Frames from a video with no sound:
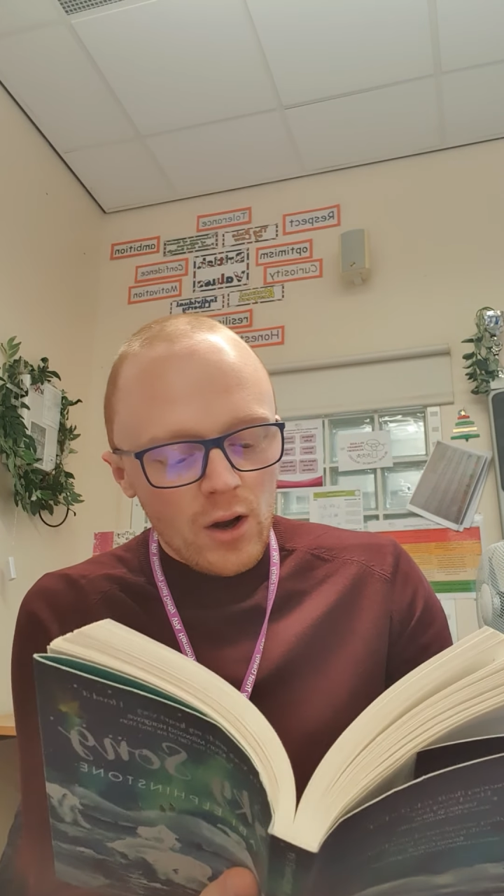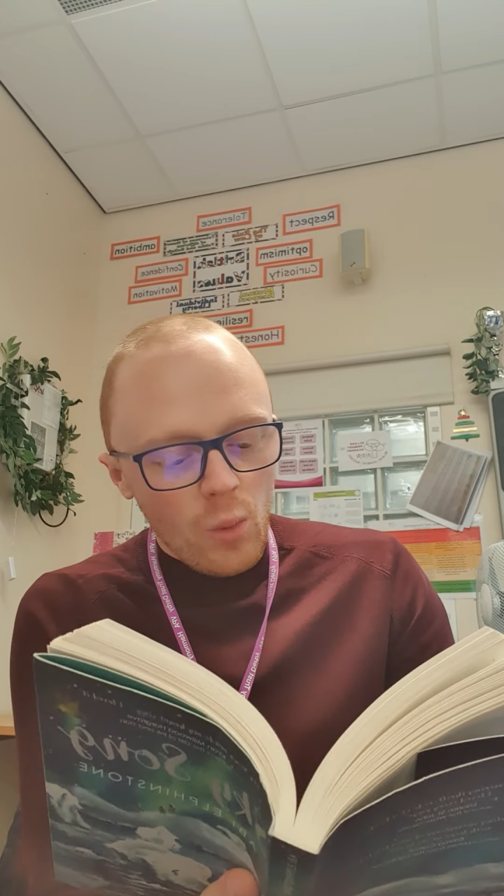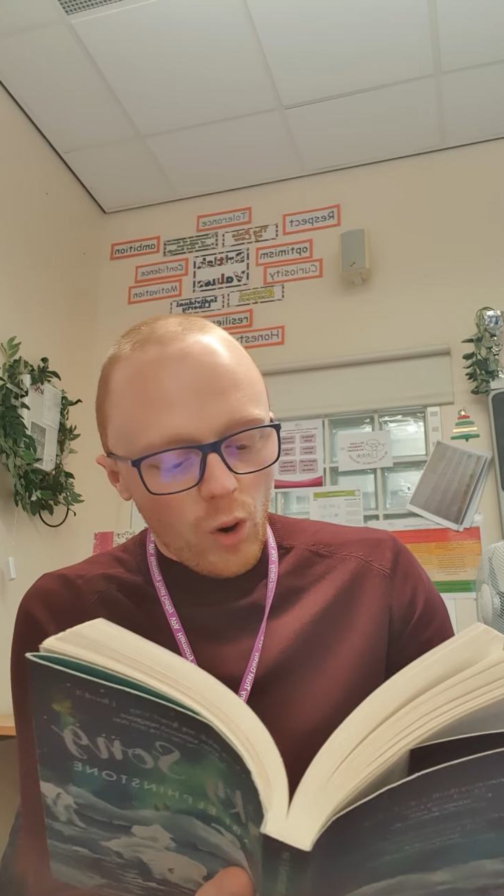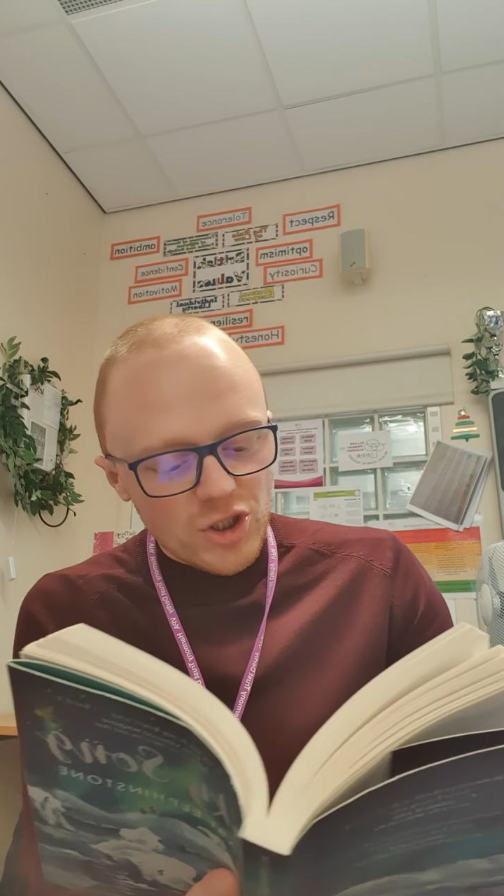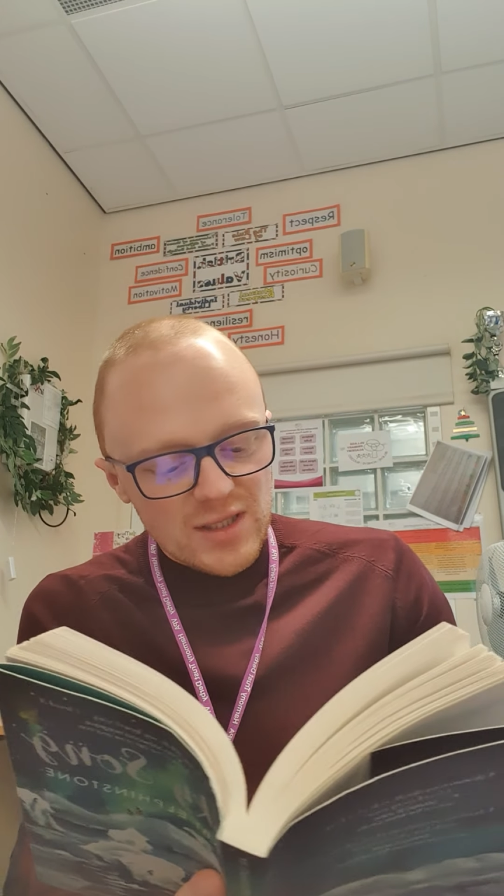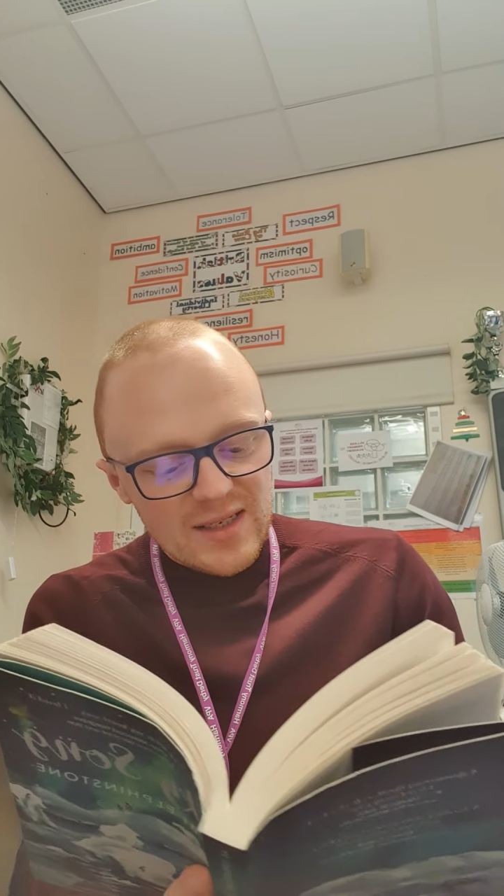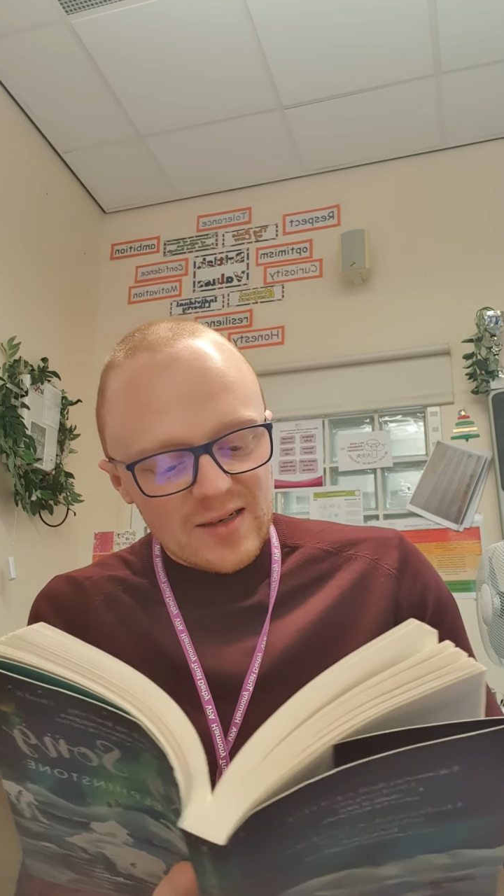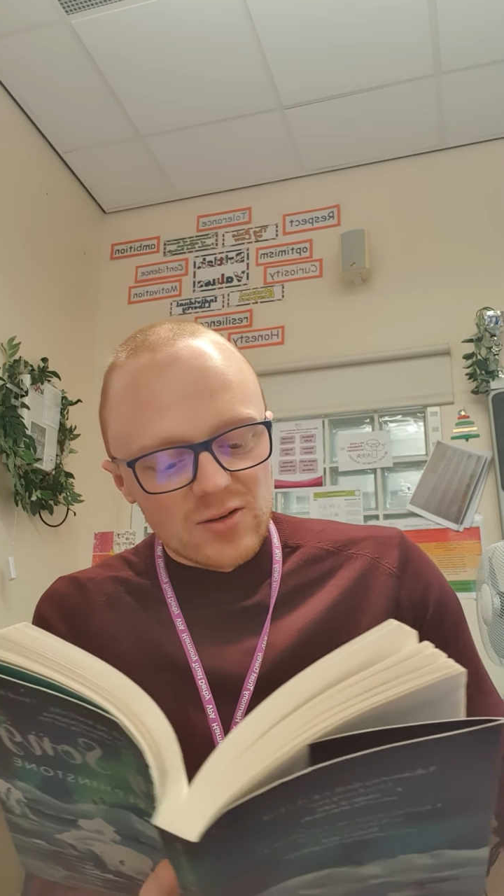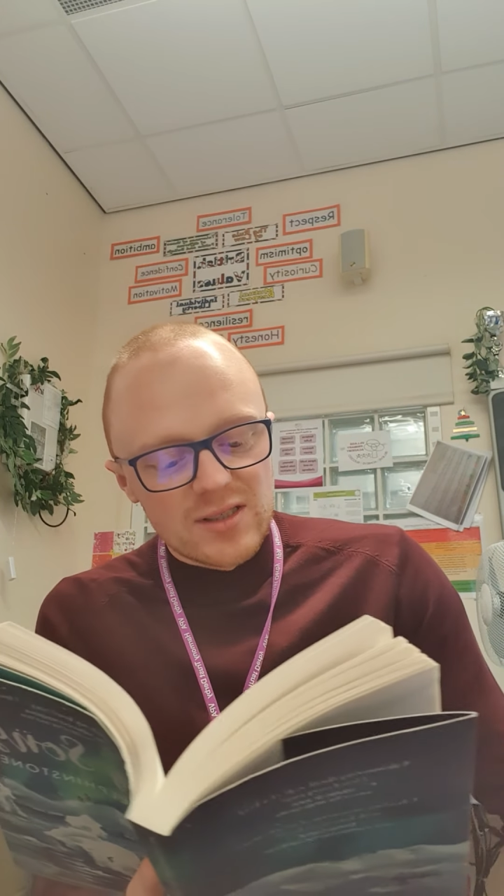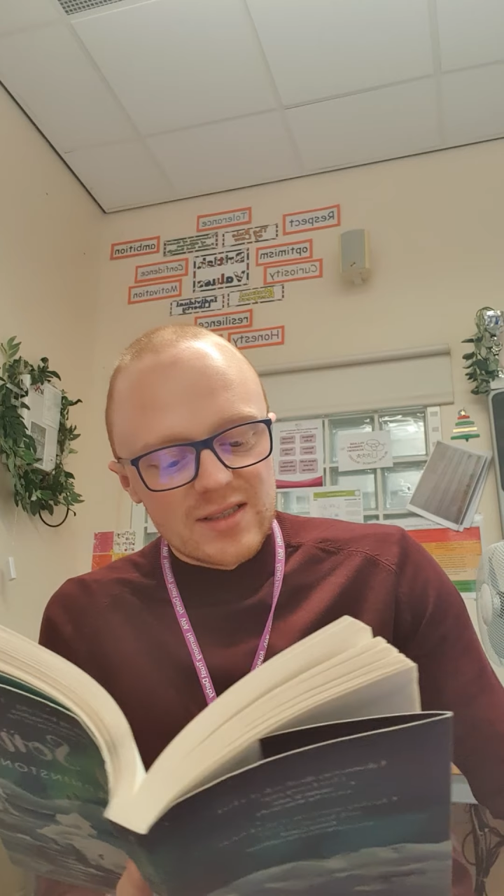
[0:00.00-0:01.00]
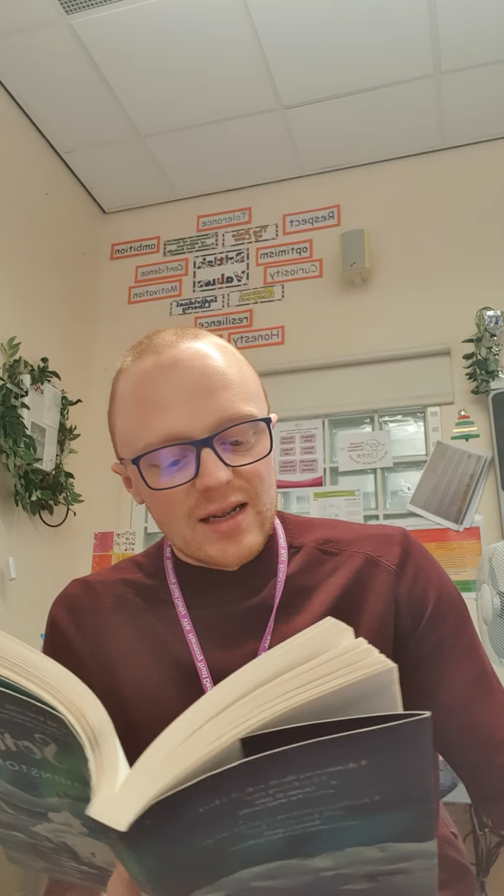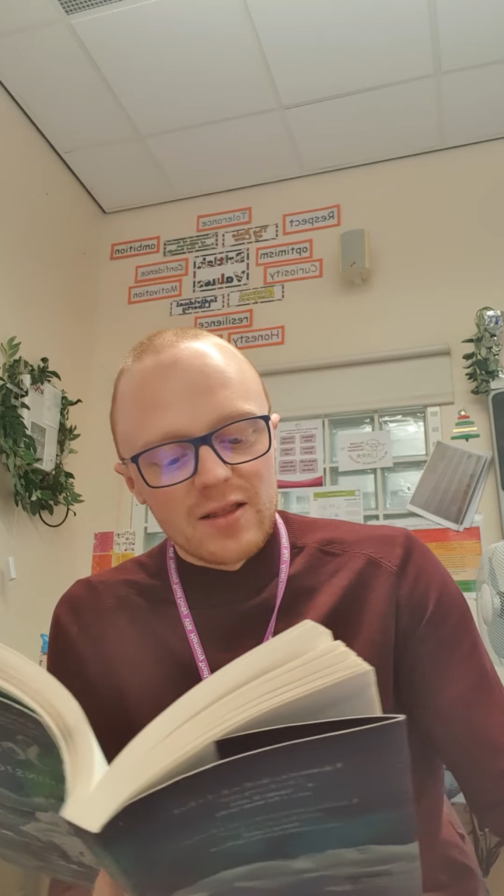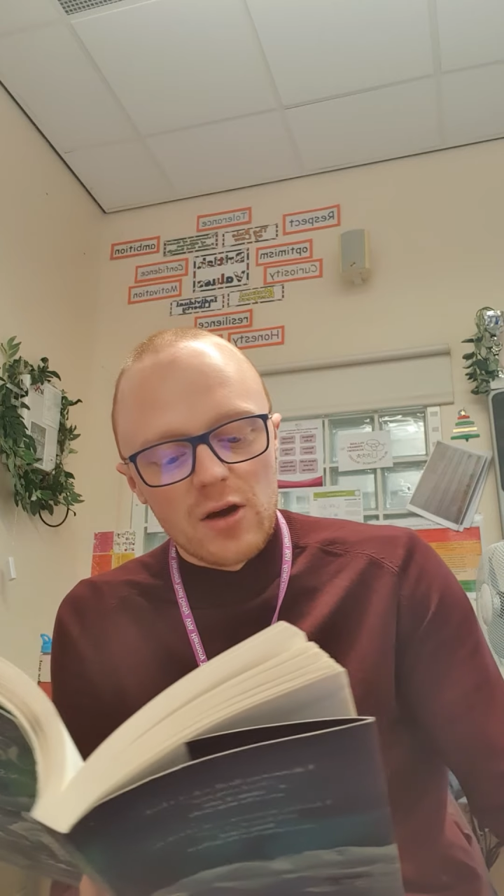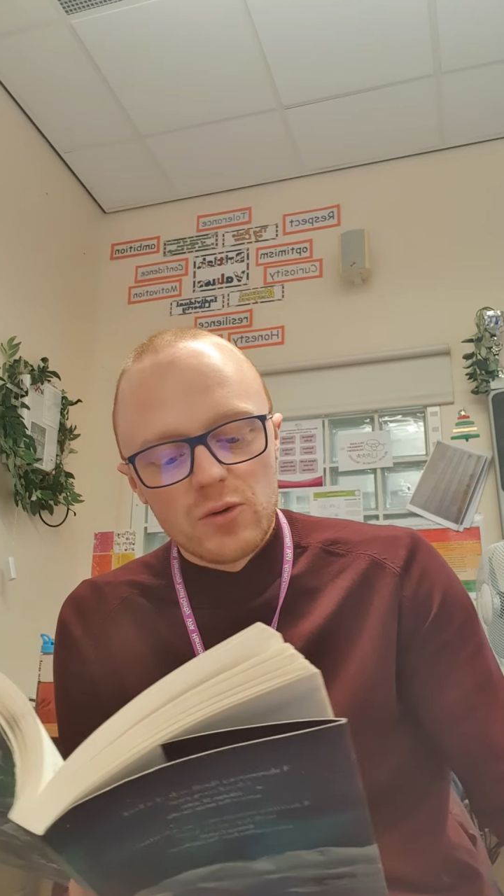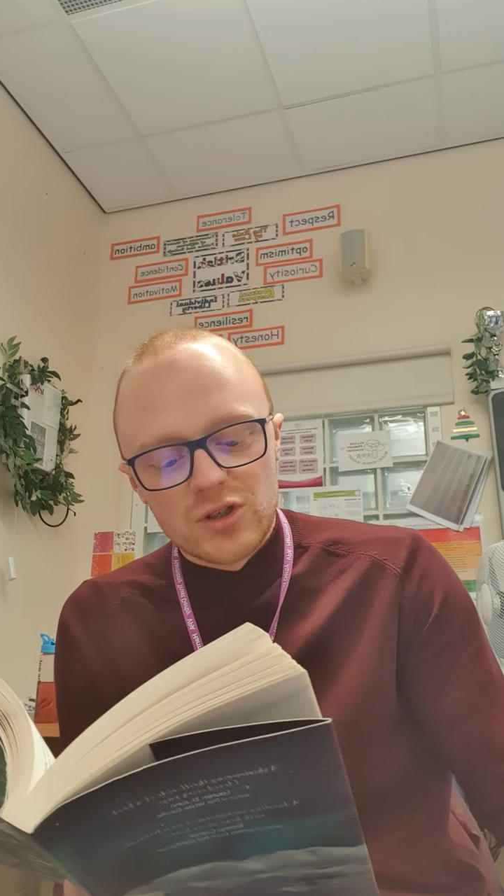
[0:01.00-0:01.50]
What she didn't
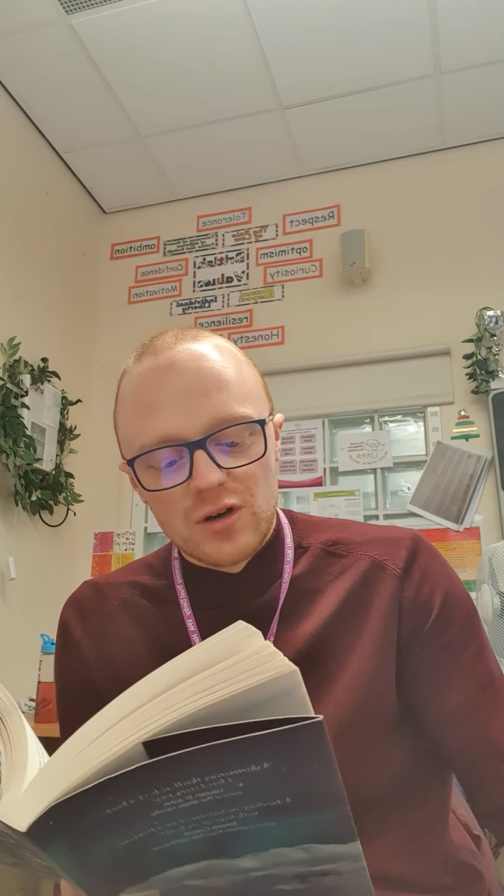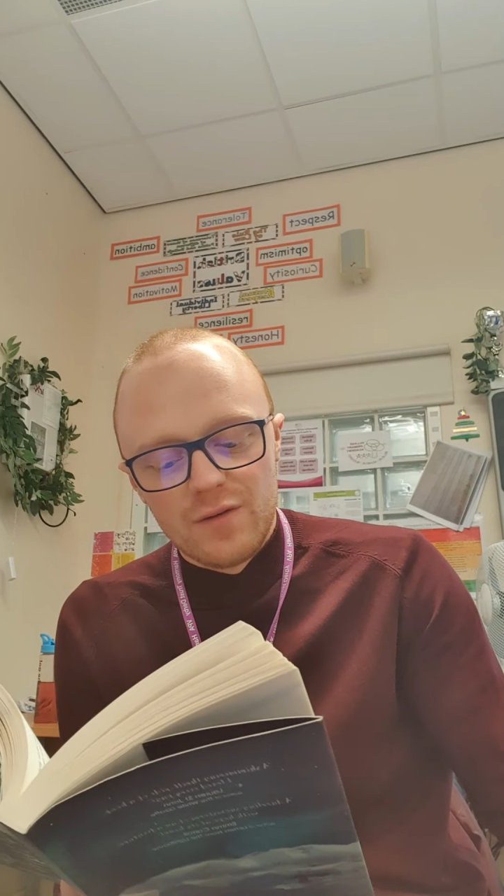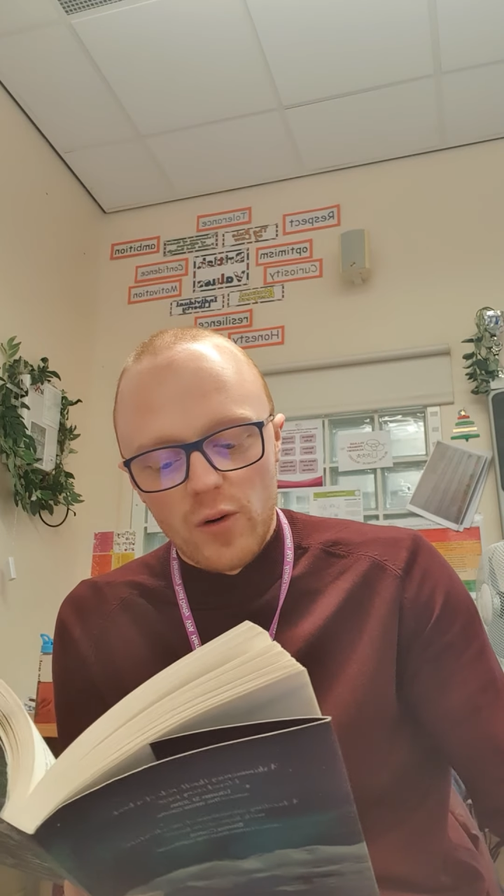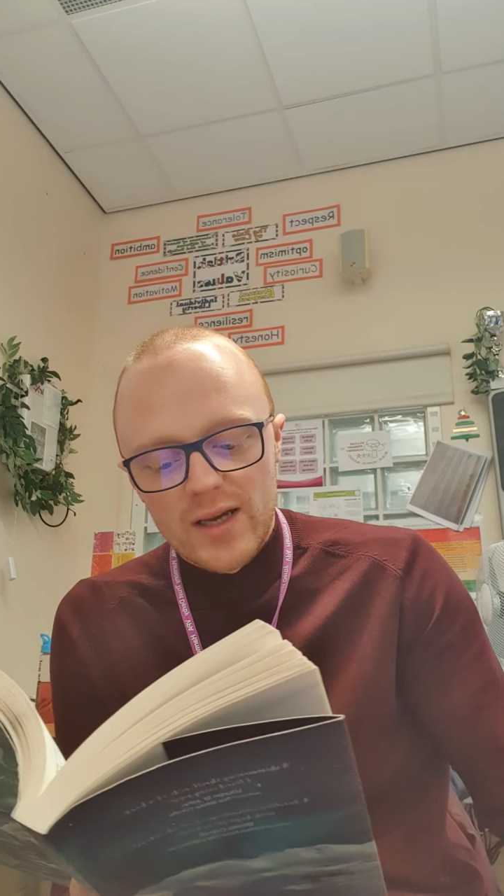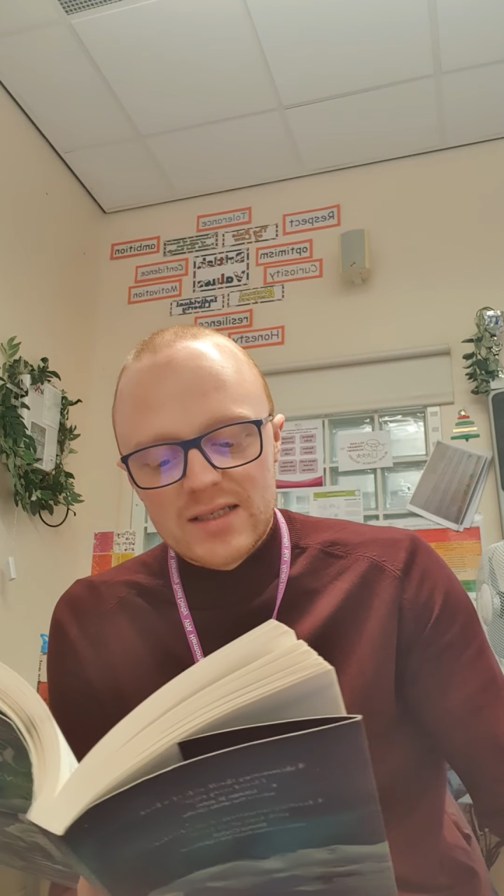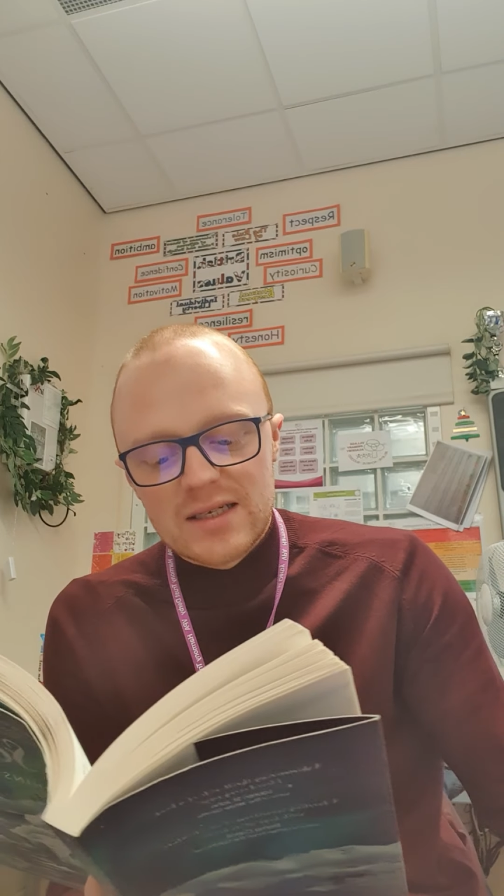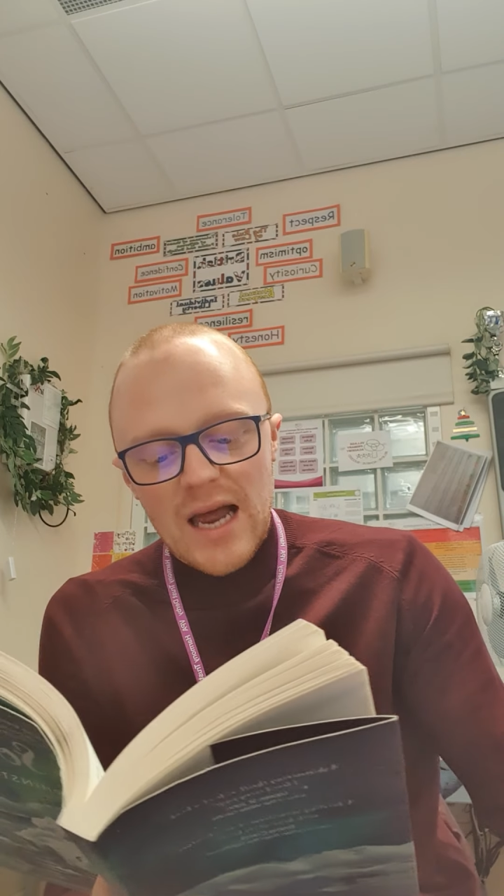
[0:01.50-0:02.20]
understand, though, was her voice,